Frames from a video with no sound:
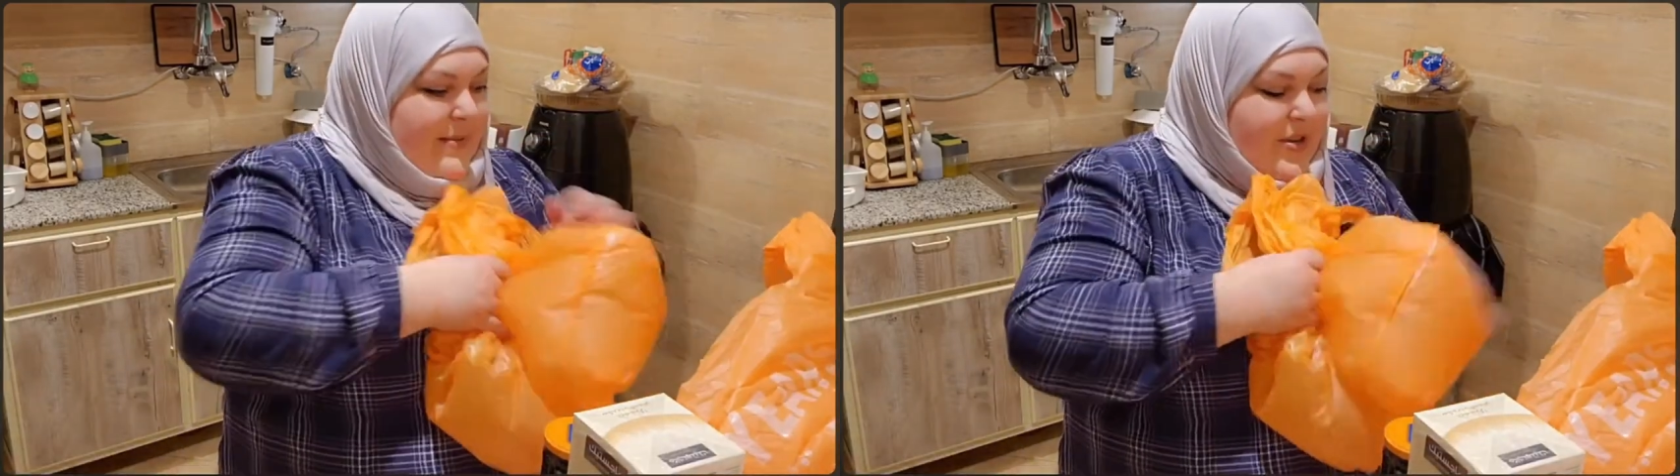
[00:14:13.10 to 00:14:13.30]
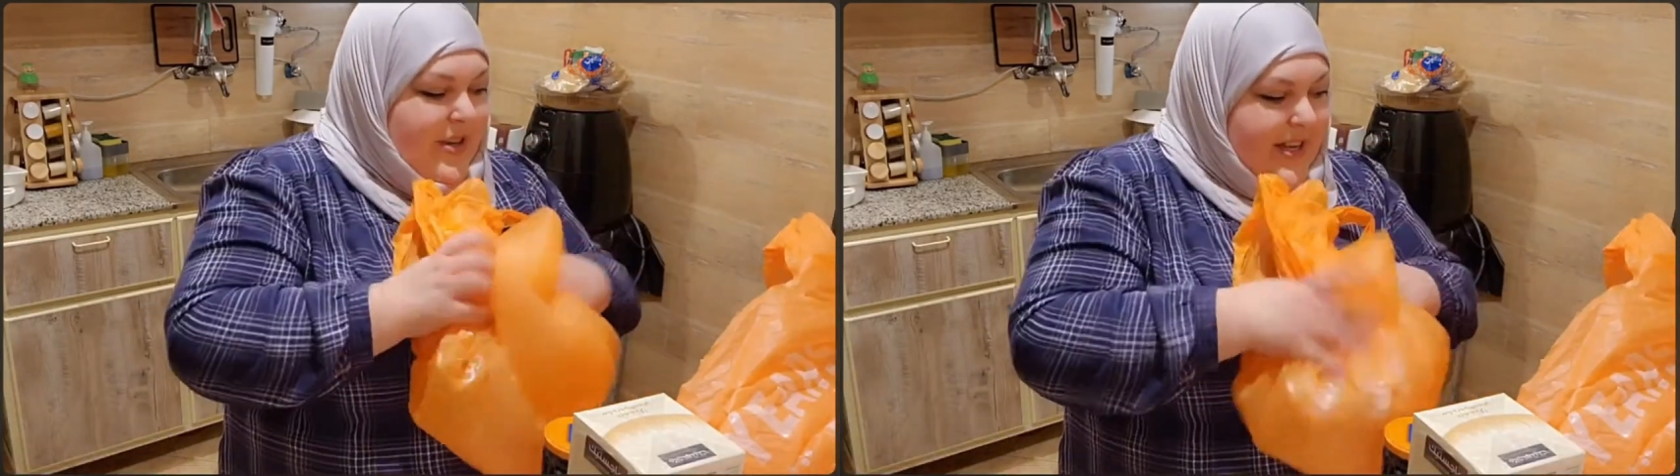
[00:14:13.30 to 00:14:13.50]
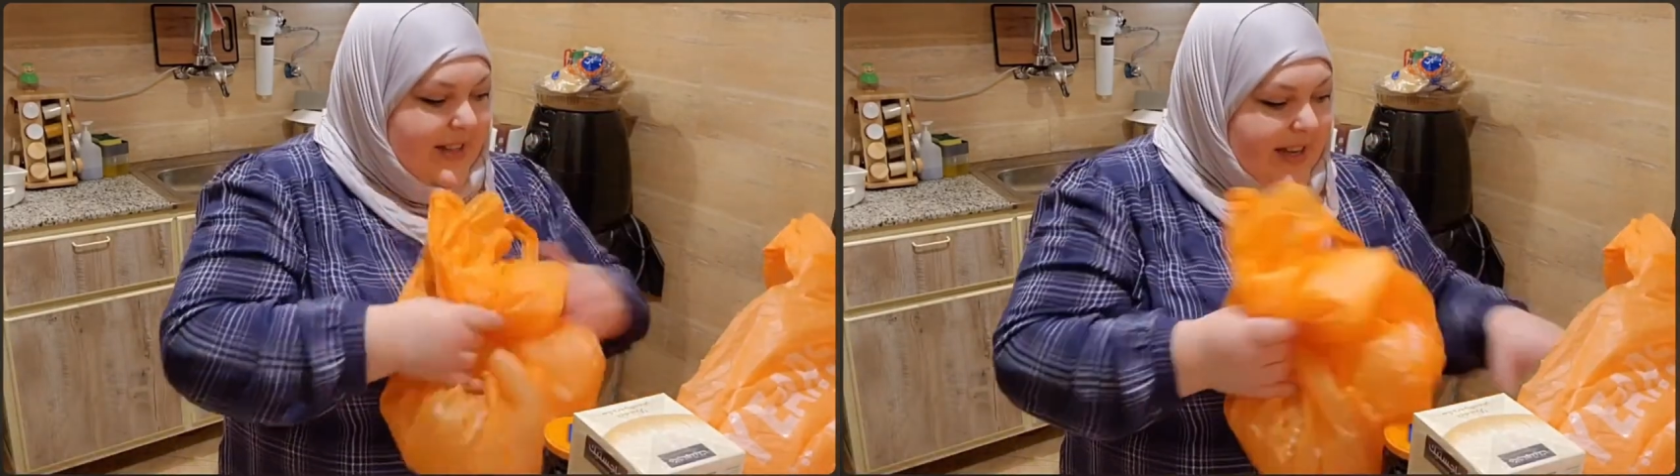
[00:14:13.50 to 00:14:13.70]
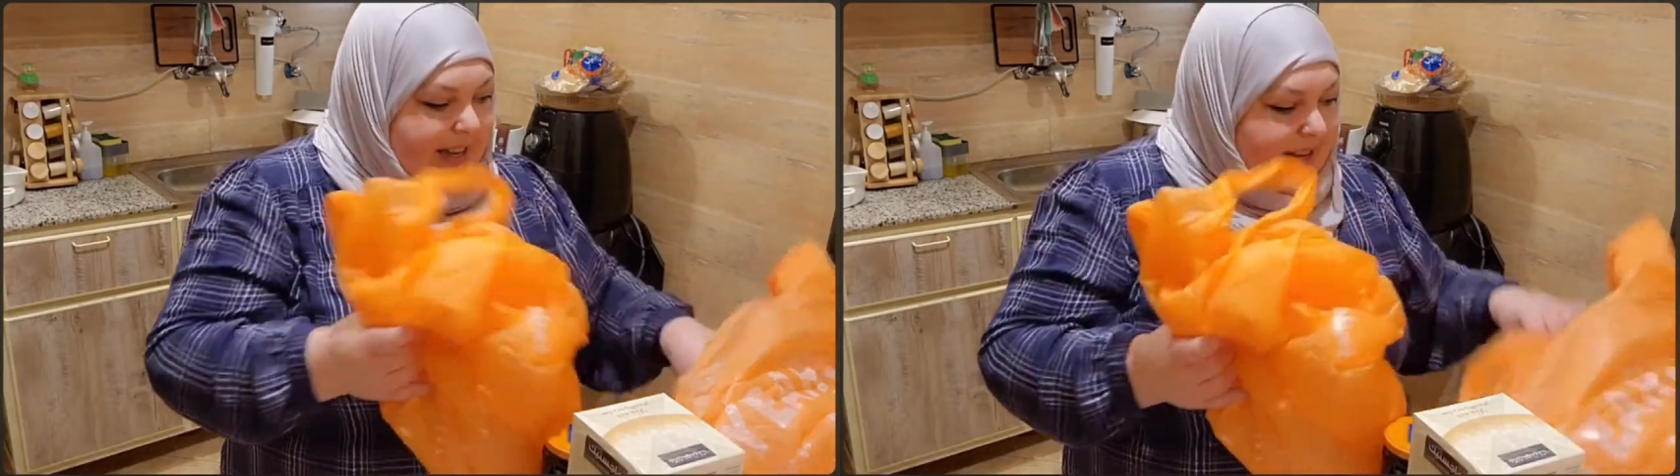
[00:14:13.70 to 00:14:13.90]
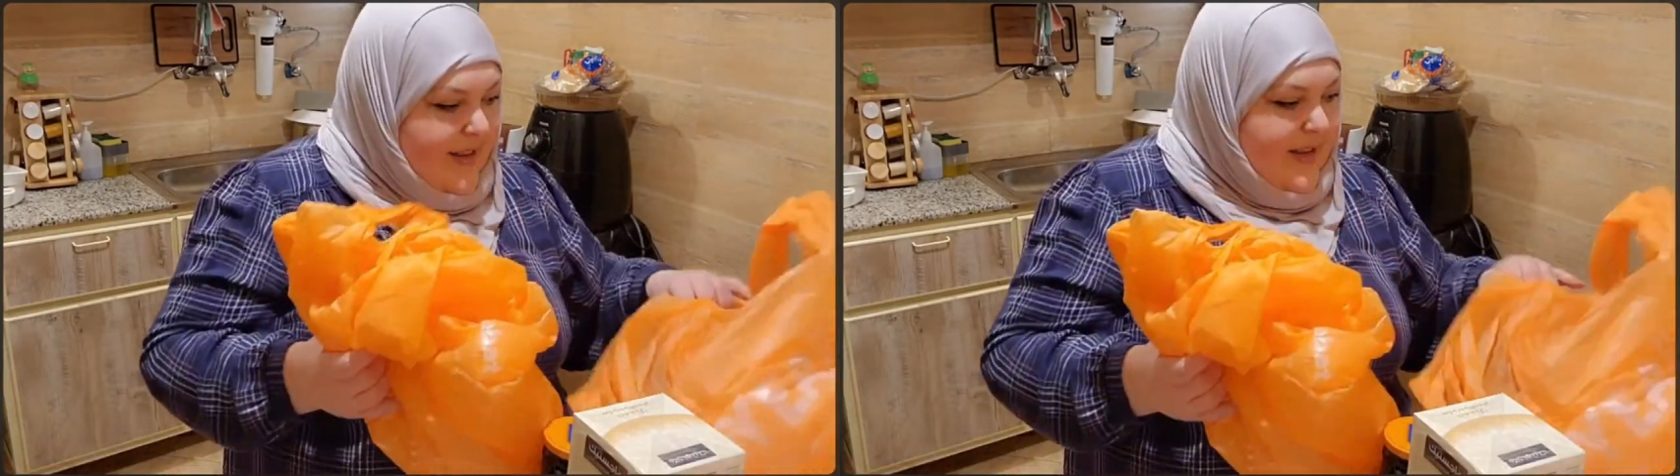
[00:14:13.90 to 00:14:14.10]
when I'm cooking
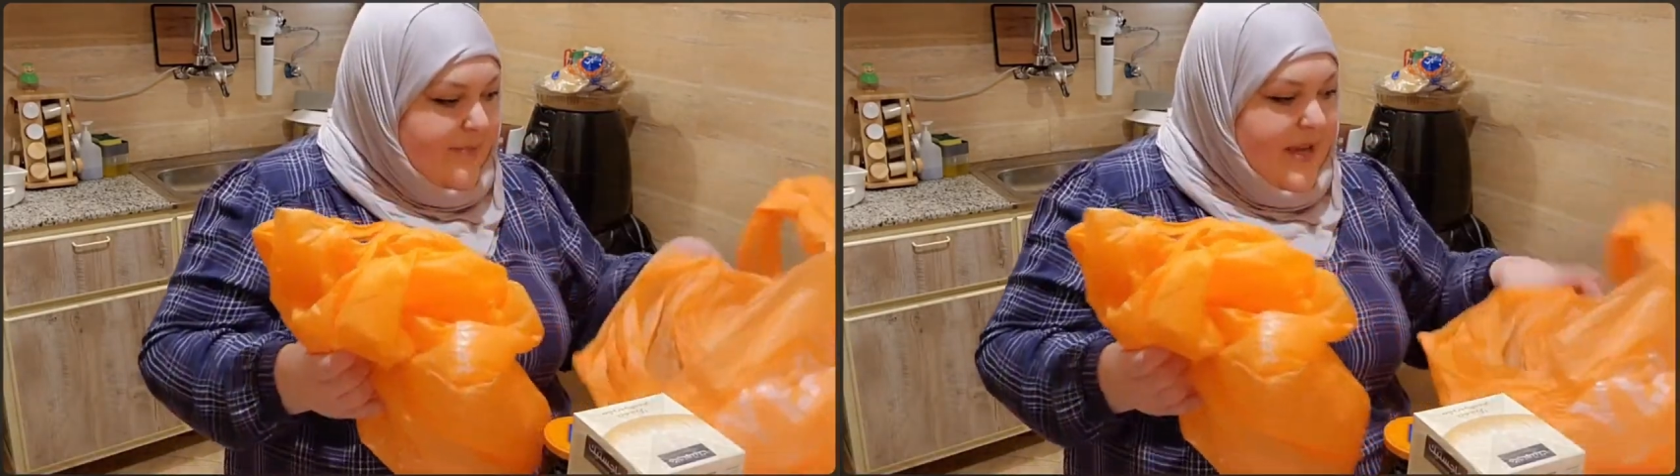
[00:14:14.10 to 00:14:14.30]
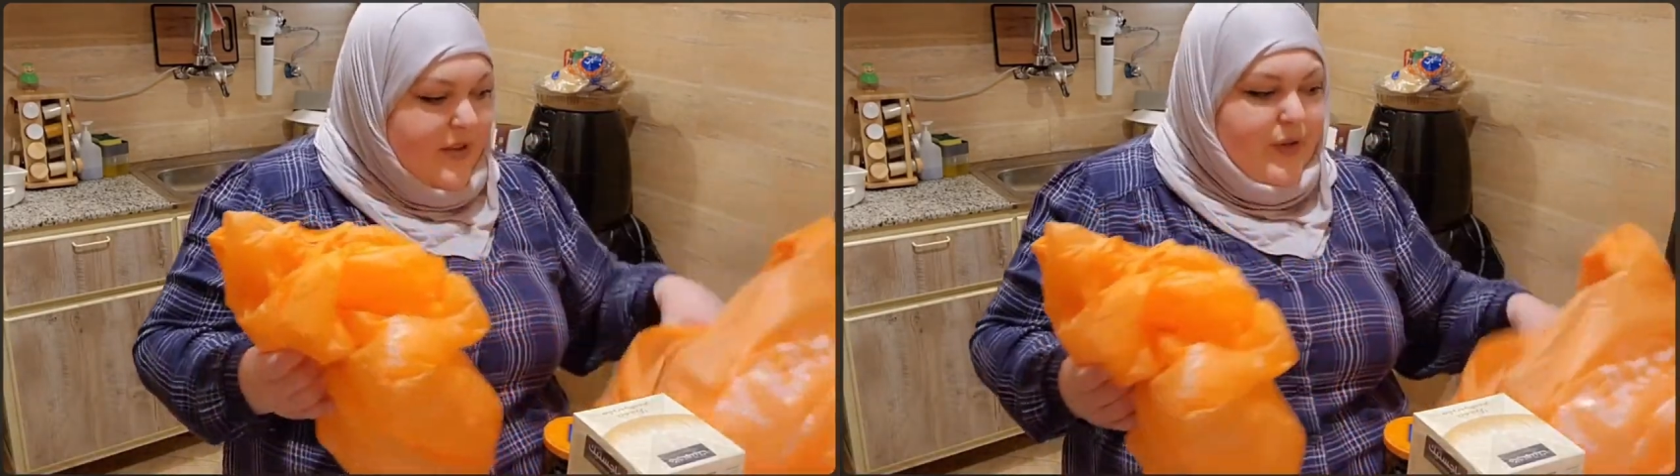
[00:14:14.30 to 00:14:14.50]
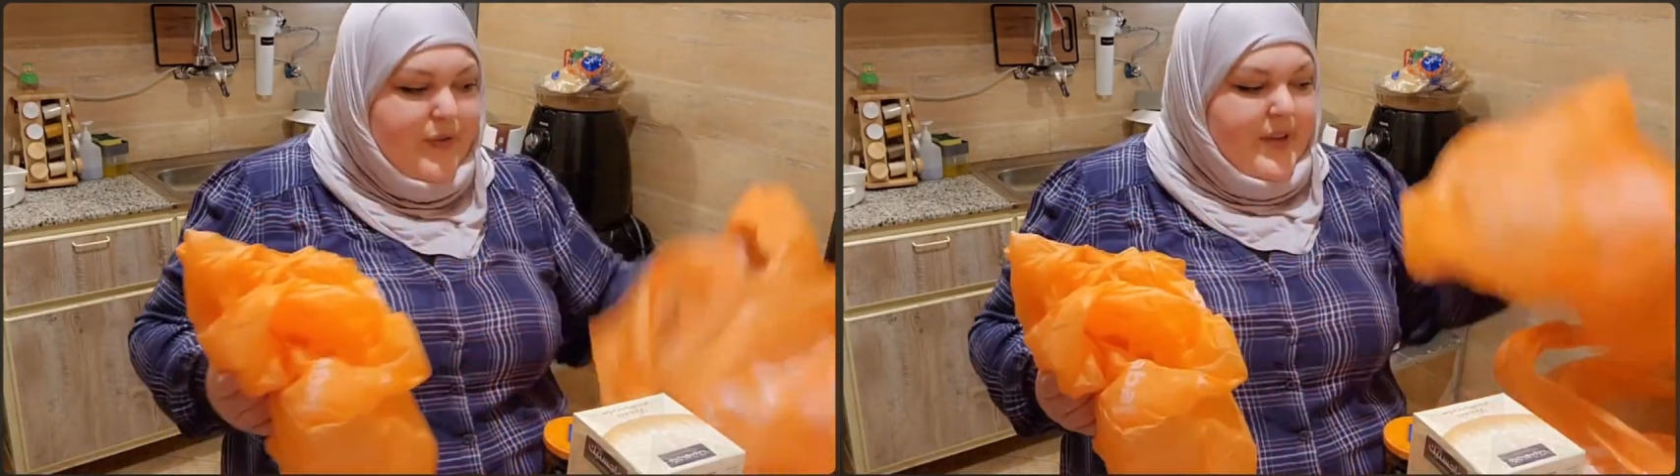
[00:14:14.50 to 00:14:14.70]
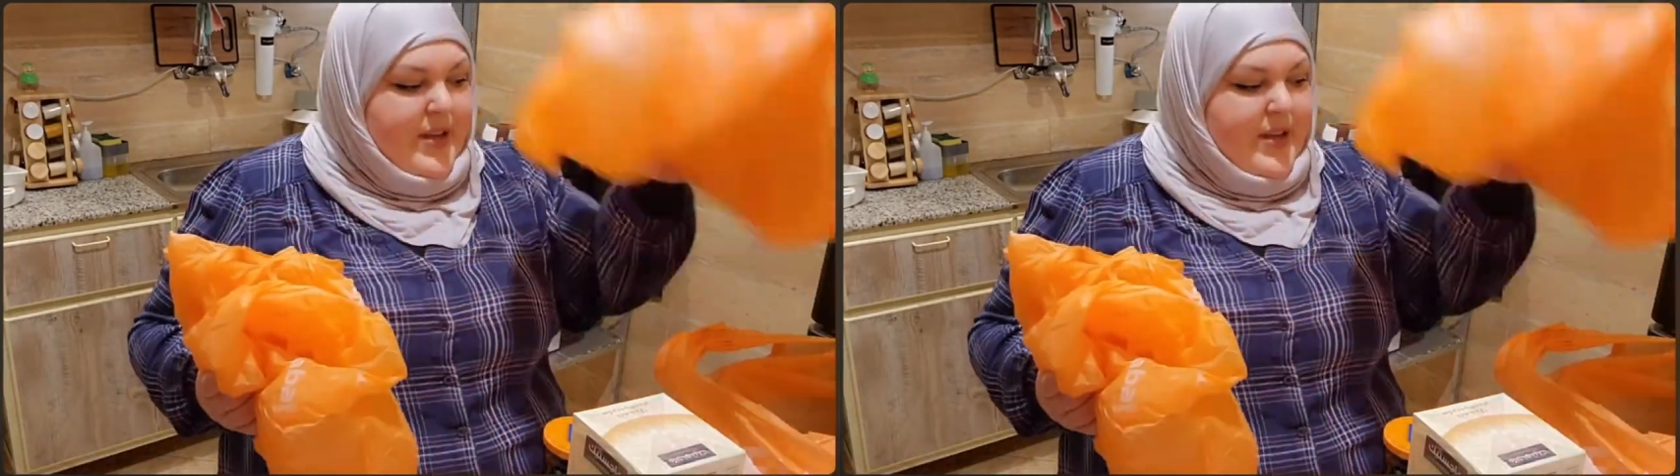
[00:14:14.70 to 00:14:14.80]
like anything, meatloaf,